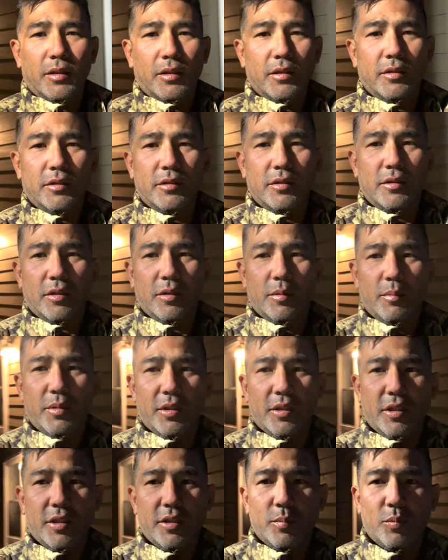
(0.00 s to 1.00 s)
It's gonna be a
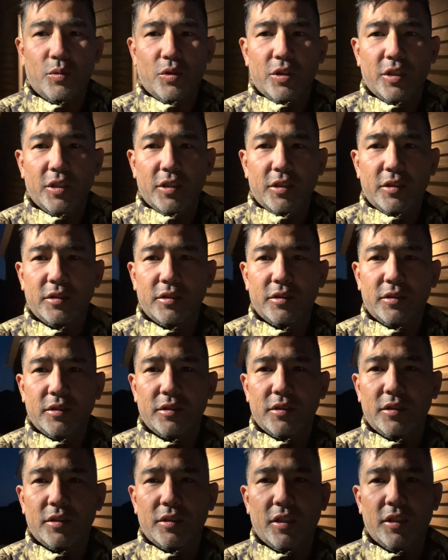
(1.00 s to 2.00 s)
nice morning.
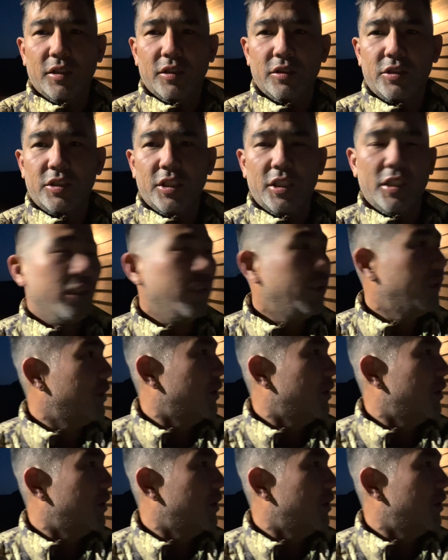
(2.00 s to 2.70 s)
It's a little chilly,